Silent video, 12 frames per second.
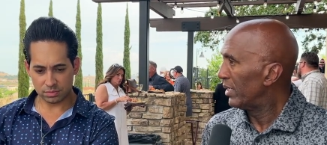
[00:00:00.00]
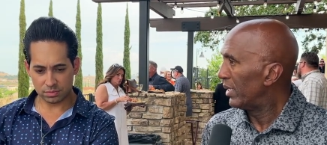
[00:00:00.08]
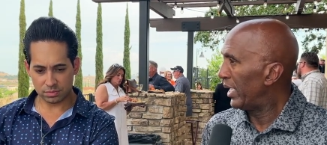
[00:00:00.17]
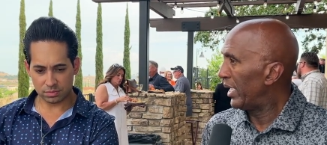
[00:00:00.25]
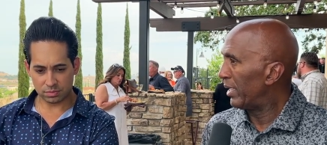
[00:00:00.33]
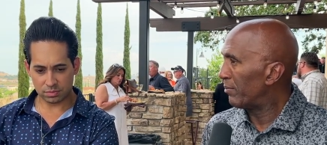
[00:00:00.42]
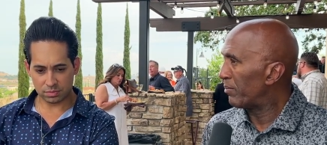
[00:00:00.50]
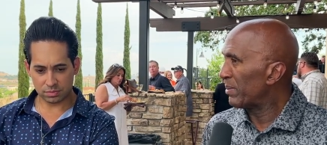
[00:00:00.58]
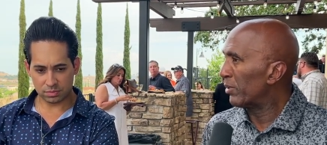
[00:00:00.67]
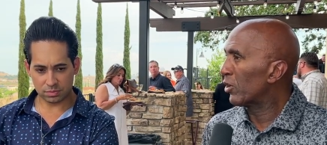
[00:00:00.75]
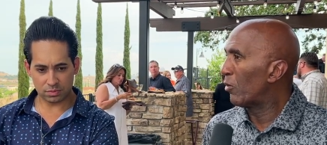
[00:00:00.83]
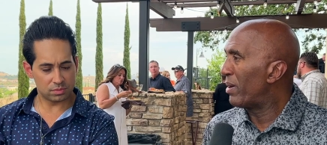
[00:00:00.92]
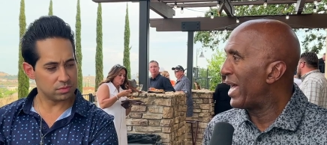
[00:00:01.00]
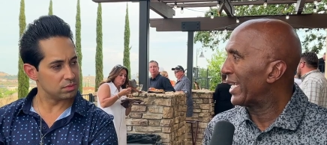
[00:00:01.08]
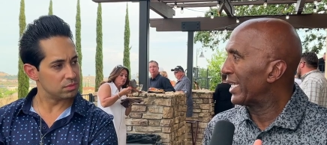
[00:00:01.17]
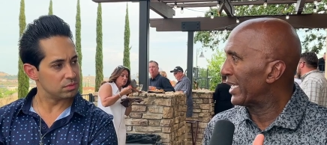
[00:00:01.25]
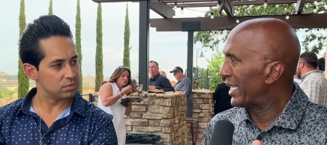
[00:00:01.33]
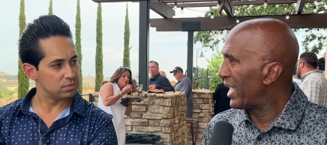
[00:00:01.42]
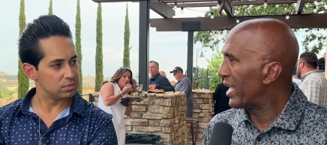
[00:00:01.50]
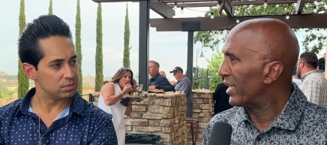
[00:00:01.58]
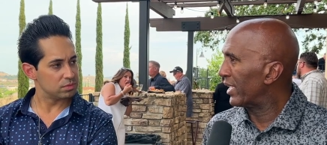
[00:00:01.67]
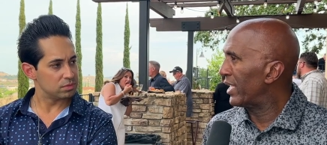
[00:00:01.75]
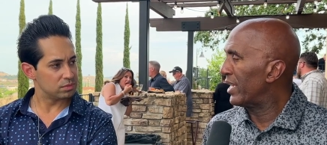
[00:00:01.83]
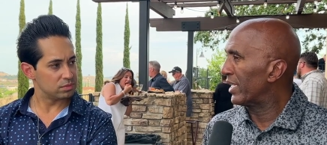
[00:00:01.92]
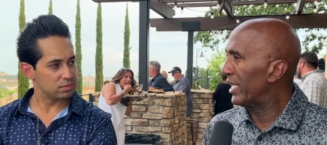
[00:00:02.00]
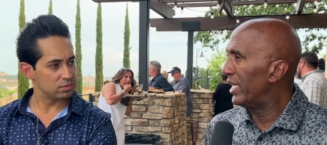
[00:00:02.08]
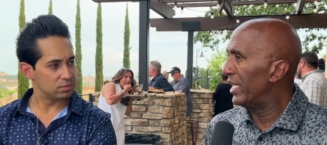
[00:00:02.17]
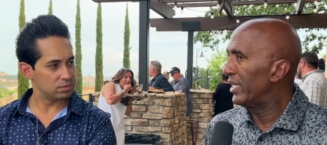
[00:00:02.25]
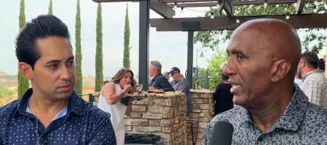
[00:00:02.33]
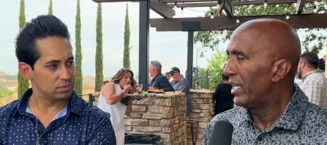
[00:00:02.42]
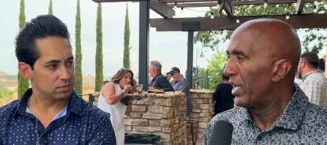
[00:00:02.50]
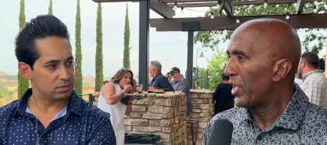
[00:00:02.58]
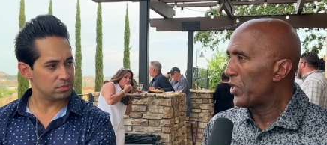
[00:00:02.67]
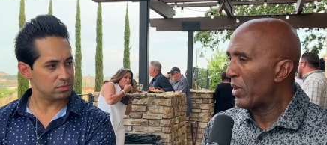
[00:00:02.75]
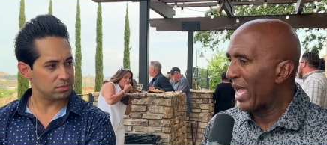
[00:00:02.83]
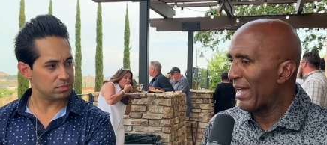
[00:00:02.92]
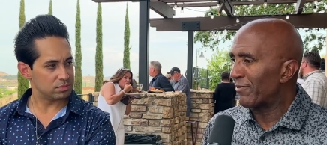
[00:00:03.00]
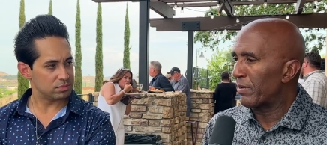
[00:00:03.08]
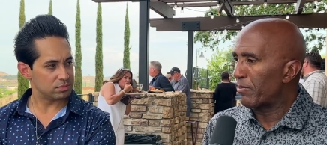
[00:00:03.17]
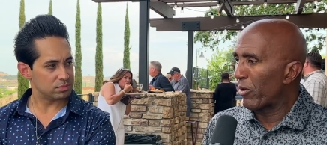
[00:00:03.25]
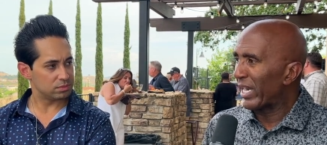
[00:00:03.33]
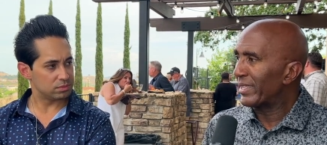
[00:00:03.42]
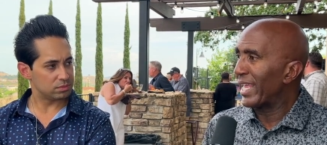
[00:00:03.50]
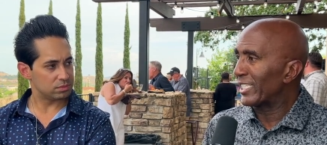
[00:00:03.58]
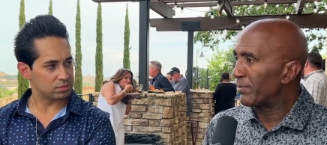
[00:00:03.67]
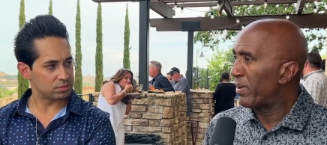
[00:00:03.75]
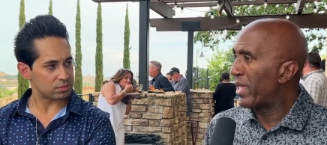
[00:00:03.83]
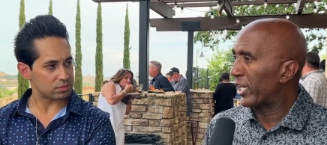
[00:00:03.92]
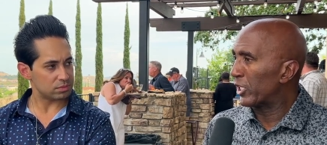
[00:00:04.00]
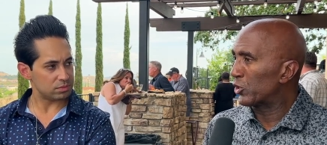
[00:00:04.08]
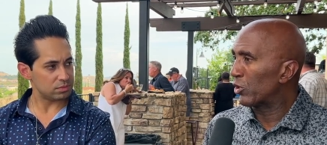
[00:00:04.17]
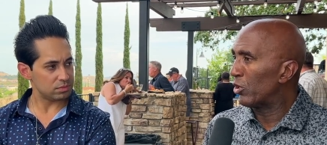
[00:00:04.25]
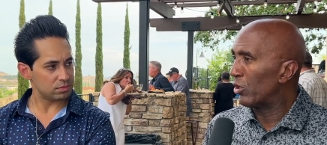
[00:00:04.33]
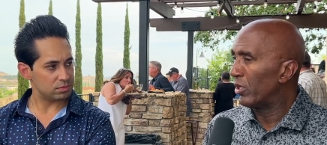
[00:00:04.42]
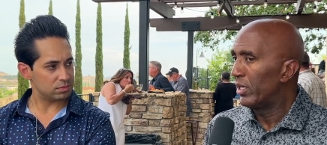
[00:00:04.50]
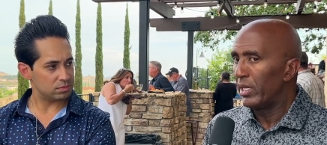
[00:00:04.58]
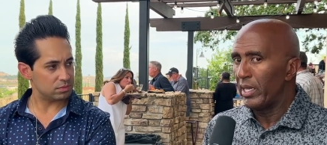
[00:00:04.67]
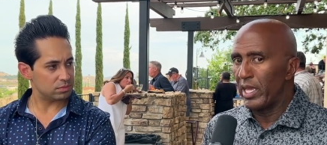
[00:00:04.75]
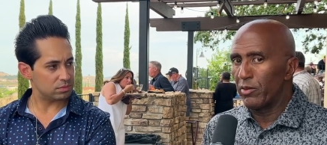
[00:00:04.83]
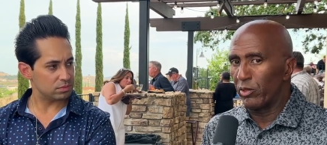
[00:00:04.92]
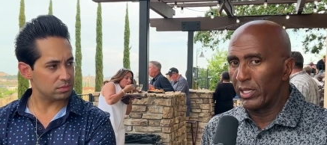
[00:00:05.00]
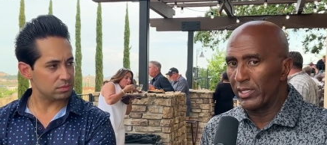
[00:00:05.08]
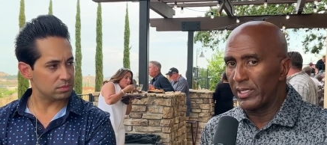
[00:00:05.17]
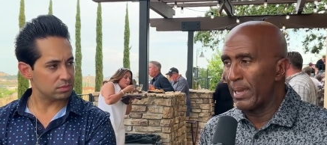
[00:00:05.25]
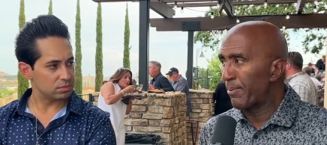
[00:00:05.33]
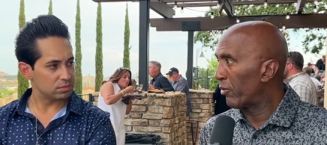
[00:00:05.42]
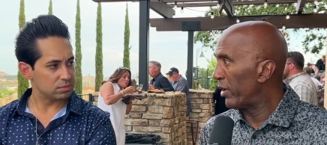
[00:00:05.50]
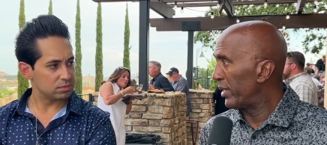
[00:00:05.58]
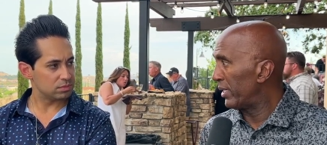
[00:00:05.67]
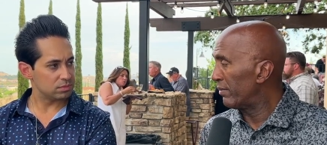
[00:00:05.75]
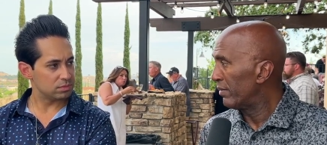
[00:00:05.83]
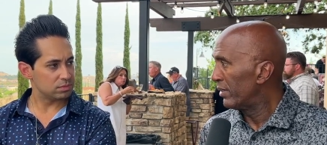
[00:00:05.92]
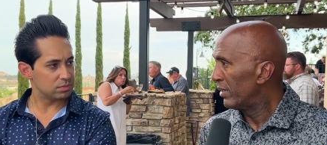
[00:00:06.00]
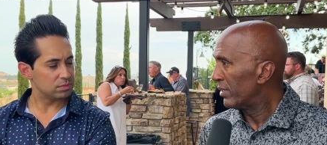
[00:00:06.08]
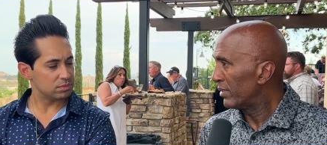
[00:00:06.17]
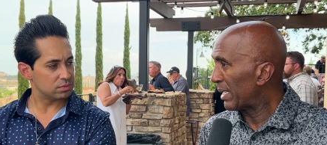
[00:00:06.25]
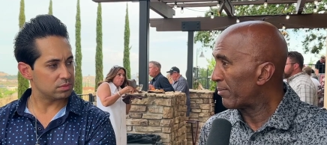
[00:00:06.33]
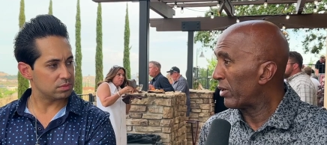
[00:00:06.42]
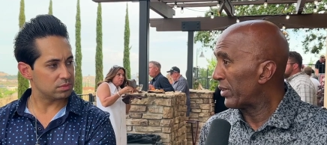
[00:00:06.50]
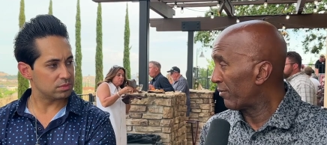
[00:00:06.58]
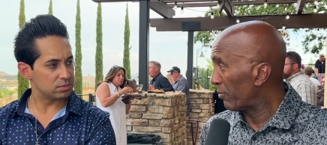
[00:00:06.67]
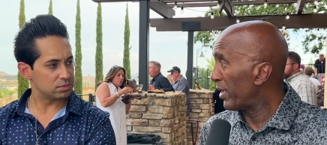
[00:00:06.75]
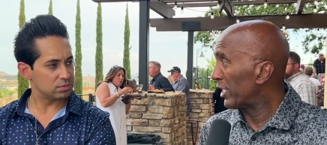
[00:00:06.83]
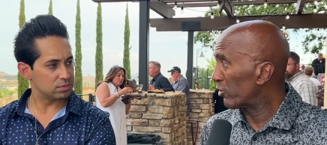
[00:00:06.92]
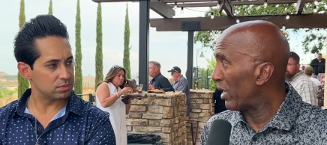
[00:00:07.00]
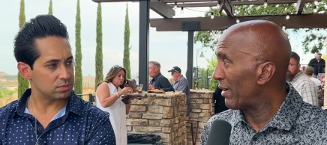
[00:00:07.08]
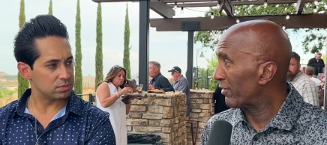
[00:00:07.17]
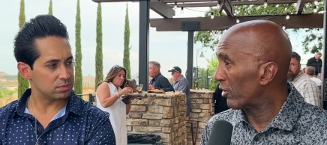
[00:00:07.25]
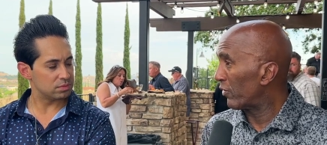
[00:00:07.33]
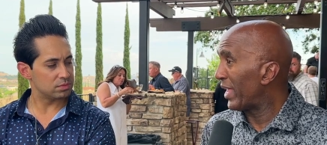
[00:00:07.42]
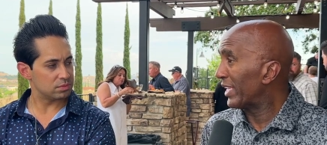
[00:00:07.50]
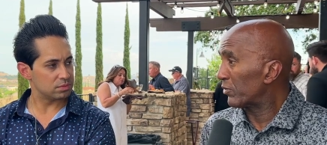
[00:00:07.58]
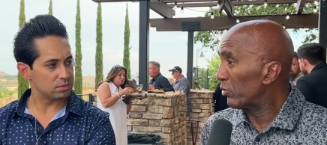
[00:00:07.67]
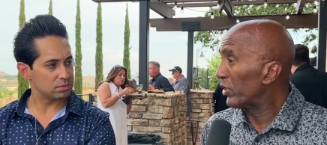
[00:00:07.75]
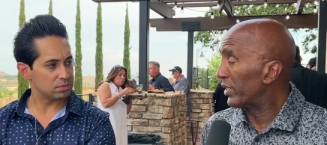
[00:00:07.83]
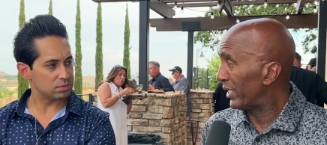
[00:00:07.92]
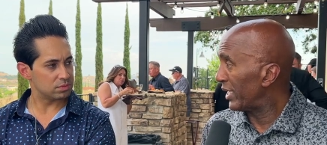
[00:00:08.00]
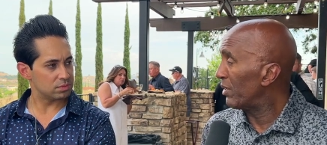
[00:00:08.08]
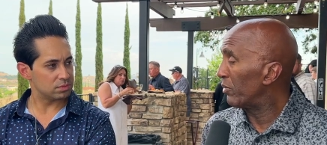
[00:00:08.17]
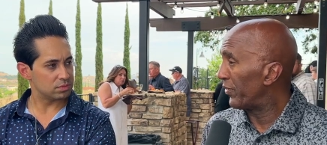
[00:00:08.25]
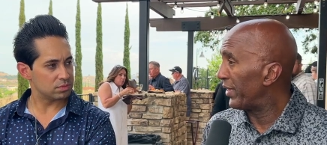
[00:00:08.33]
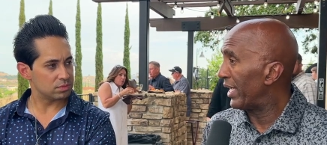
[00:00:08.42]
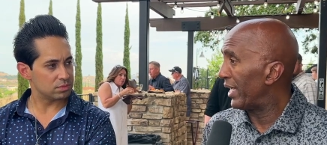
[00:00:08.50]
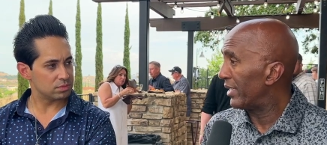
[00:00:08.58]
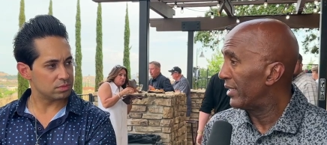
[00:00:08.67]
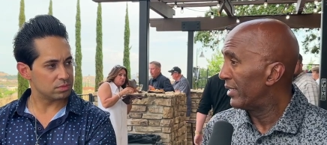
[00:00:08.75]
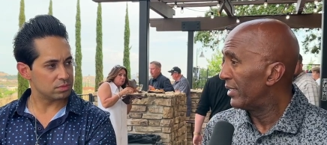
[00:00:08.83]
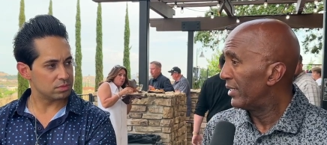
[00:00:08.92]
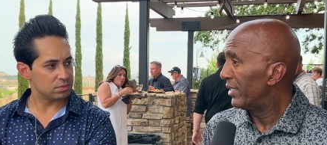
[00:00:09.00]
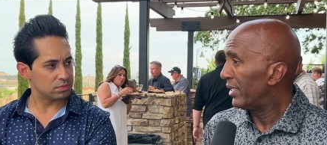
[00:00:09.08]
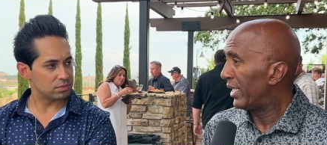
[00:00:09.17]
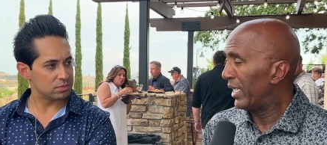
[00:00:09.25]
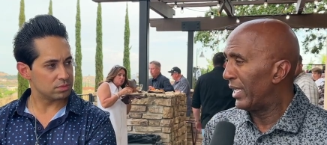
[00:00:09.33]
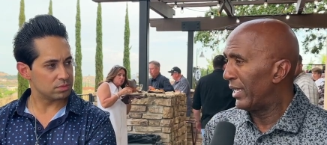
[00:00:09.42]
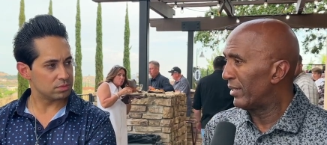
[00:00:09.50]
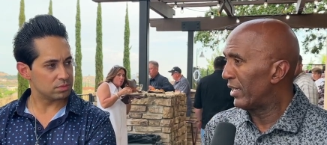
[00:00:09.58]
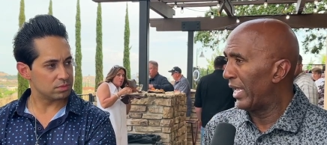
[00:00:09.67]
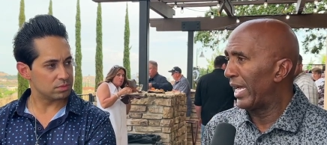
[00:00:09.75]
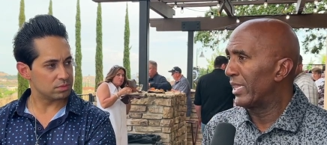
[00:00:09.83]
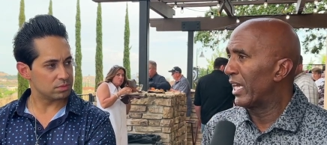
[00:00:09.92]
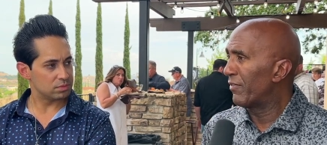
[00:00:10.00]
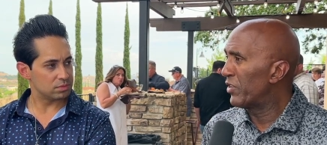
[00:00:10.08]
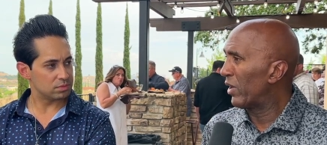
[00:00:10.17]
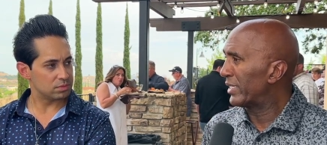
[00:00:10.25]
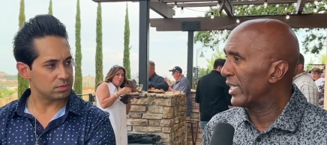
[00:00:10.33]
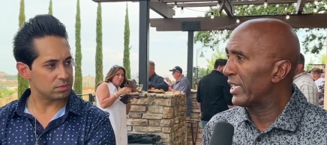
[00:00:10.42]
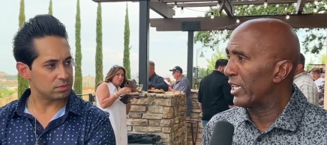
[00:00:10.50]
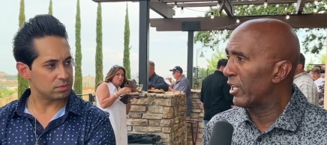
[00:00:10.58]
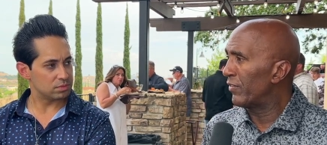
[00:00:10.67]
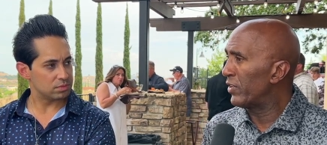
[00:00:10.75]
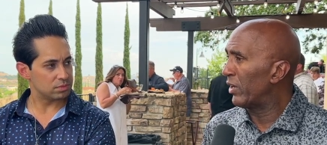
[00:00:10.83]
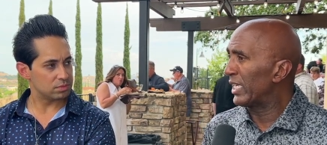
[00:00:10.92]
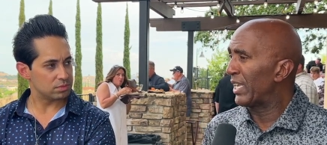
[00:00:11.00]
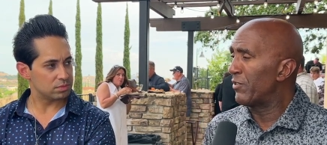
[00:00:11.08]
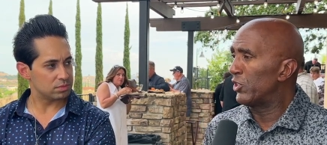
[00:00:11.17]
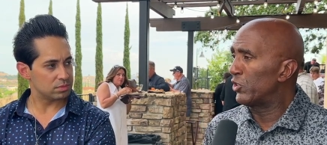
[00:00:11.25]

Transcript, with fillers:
Speaker 1: And people go back again and again and again. You have to break that span of control and really separate them from that trafficker. And that's really the key with that. And yeah, I love you, I take care of you, I give you